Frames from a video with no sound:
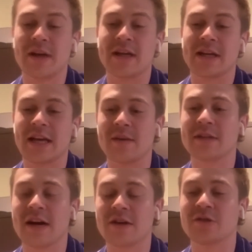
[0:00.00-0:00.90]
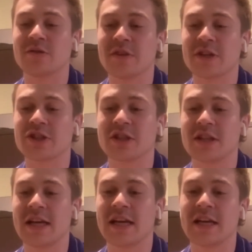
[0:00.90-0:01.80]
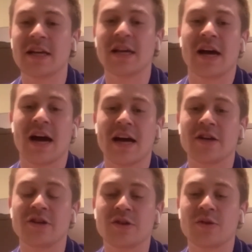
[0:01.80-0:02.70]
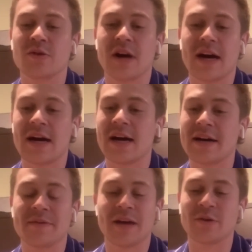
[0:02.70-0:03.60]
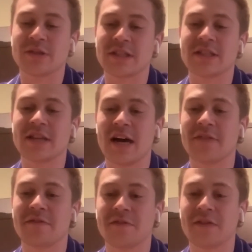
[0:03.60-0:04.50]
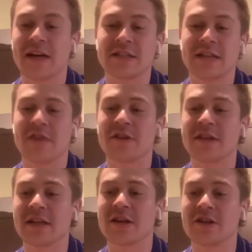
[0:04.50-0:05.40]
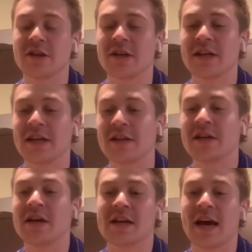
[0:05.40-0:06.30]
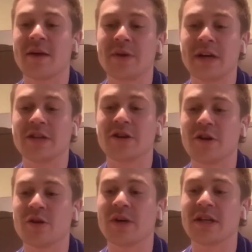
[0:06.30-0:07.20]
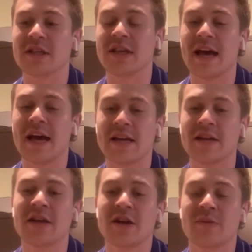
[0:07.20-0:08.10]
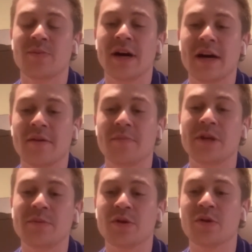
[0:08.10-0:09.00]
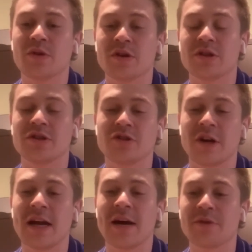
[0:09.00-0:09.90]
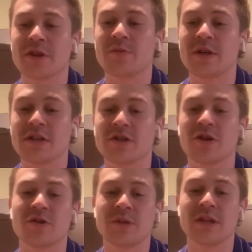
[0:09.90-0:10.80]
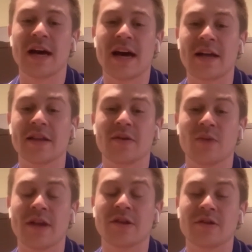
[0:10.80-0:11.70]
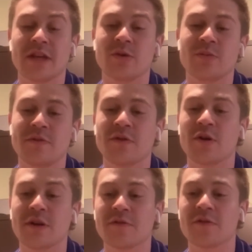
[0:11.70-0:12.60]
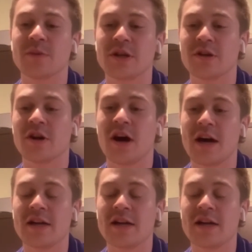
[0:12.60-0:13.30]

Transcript: it came down to eviction day. I knew I was in tough. I did everything I could and campaigned all the way to the end. But people were straight up with me and told me that whether they would be voting for me or not.